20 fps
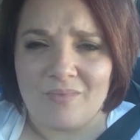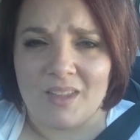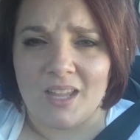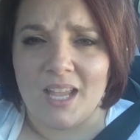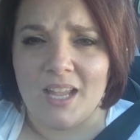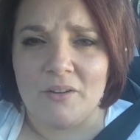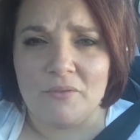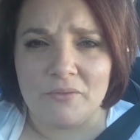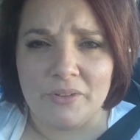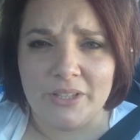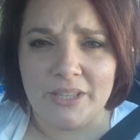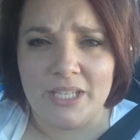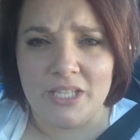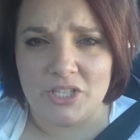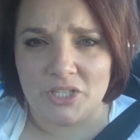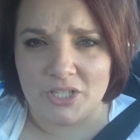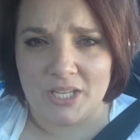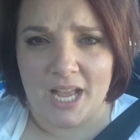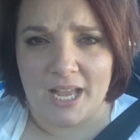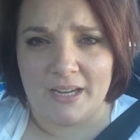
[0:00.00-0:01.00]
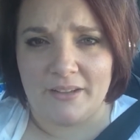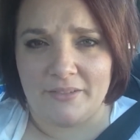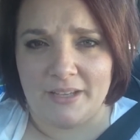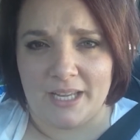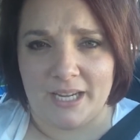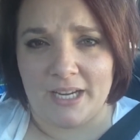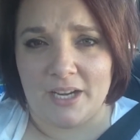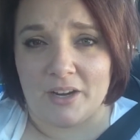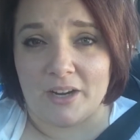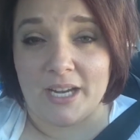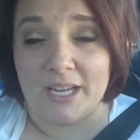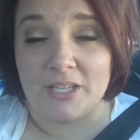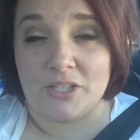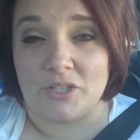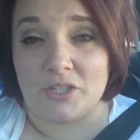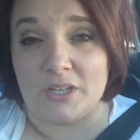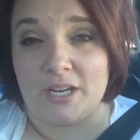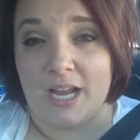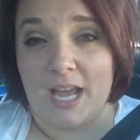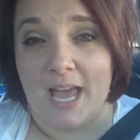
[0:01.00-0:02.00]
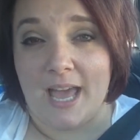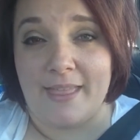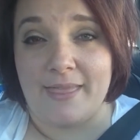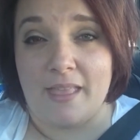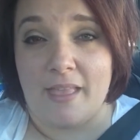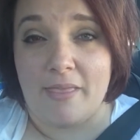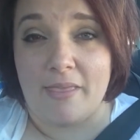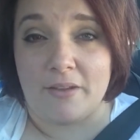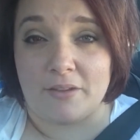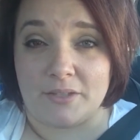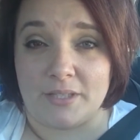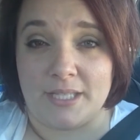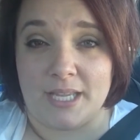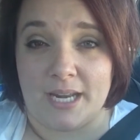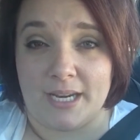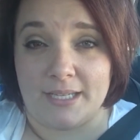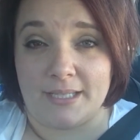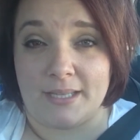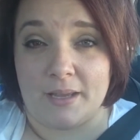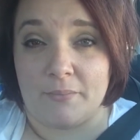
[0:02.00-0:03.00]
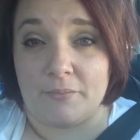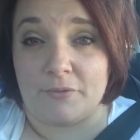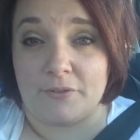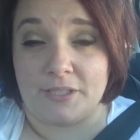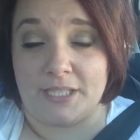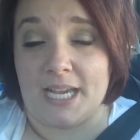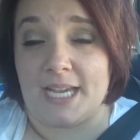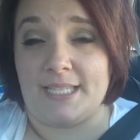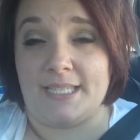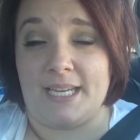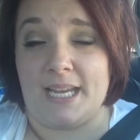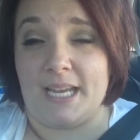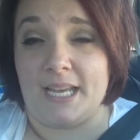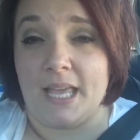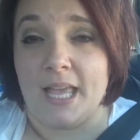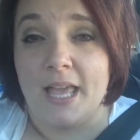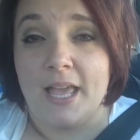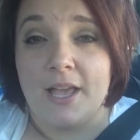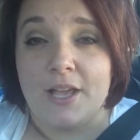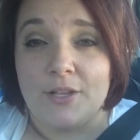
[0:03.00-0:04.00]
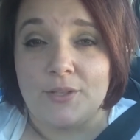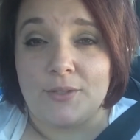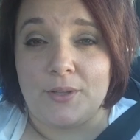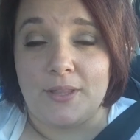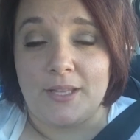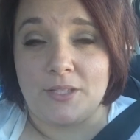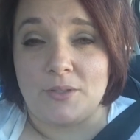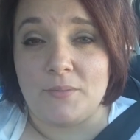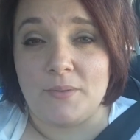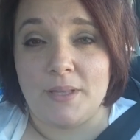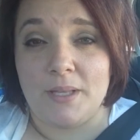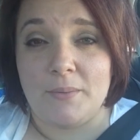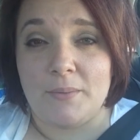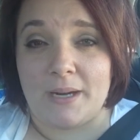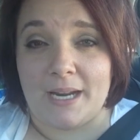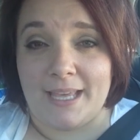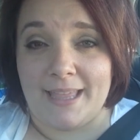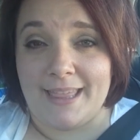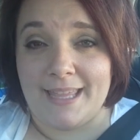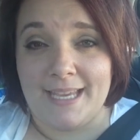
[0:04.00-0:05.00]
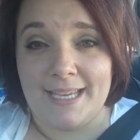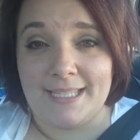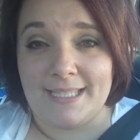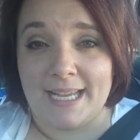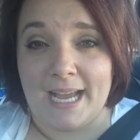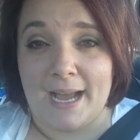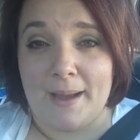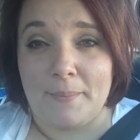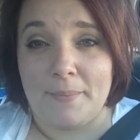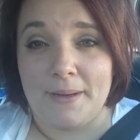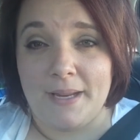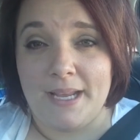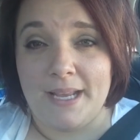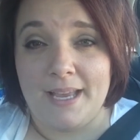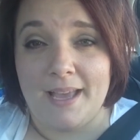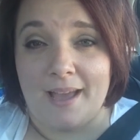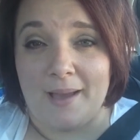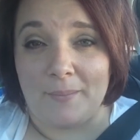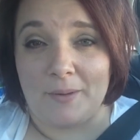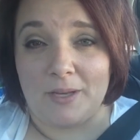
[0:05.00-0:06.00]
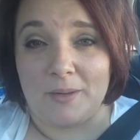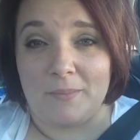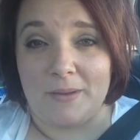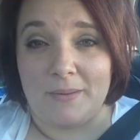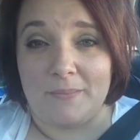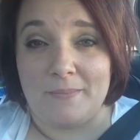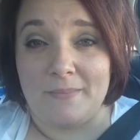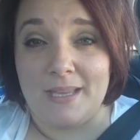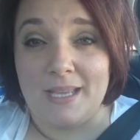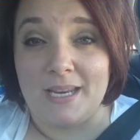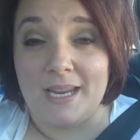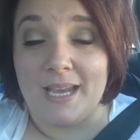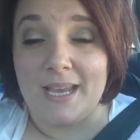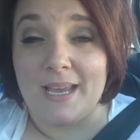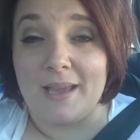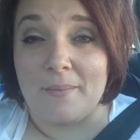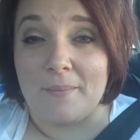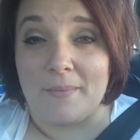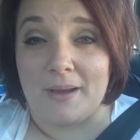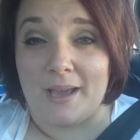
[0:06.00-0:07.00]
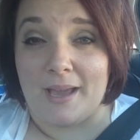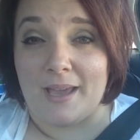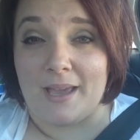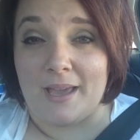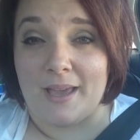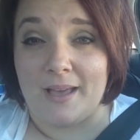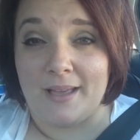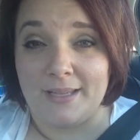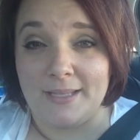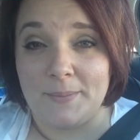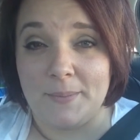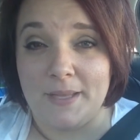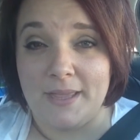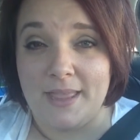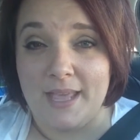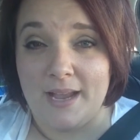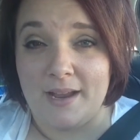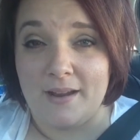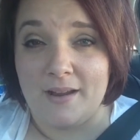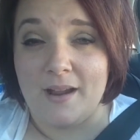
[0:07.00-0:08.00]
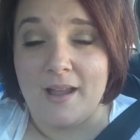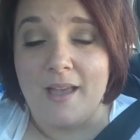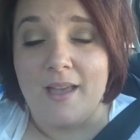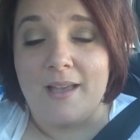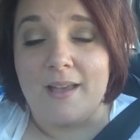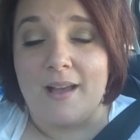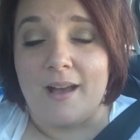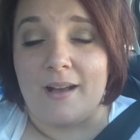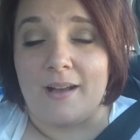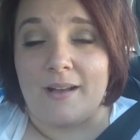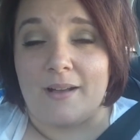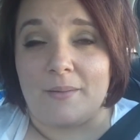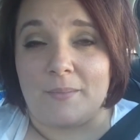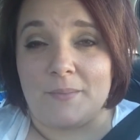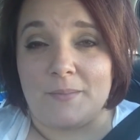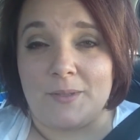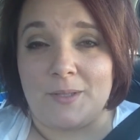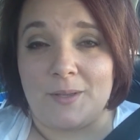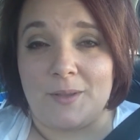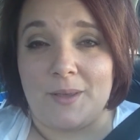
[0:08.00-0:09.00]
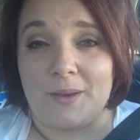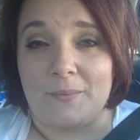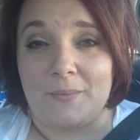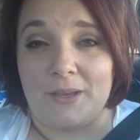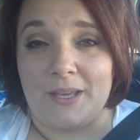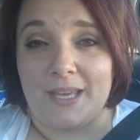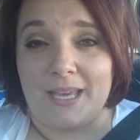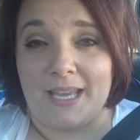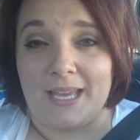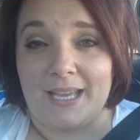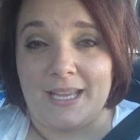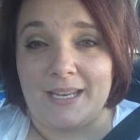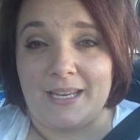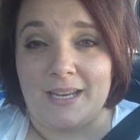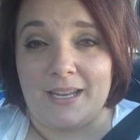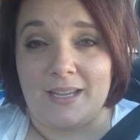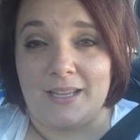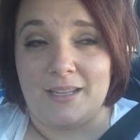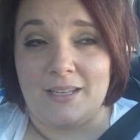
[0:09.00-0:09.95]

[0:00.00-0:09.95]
and really just kind of getting our history, and then they'll set us up for testing. So that's really what I think's happening. I'm going to be meeting my husband there so that we can